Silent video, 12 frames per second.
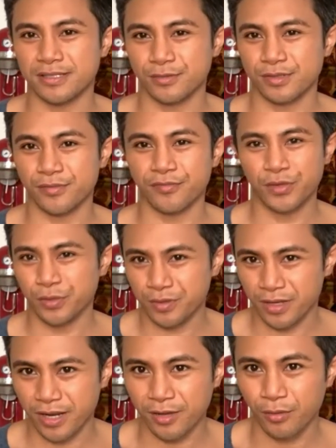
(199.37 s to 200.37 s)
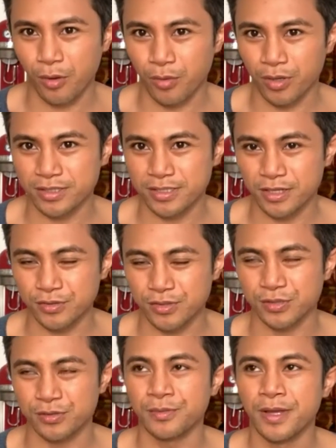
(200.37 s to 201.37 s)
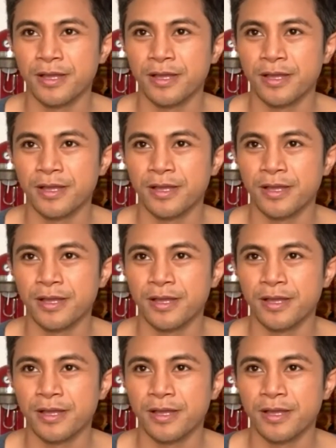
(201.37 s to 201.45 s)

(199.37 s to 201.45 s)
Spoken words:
There was a few that I wanted to go to.